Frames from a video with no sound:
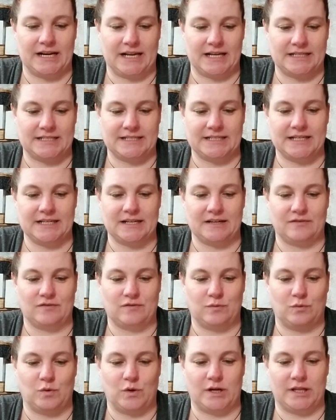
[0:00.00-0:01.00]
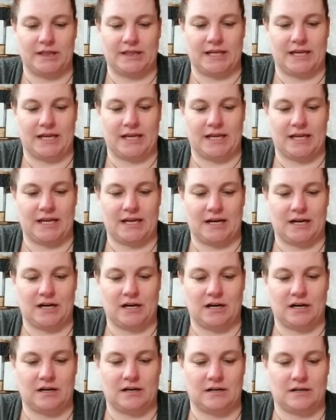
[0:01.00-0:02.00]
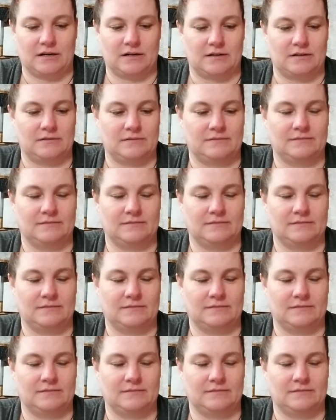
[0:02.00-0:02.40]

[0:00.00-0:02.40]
idea of what they are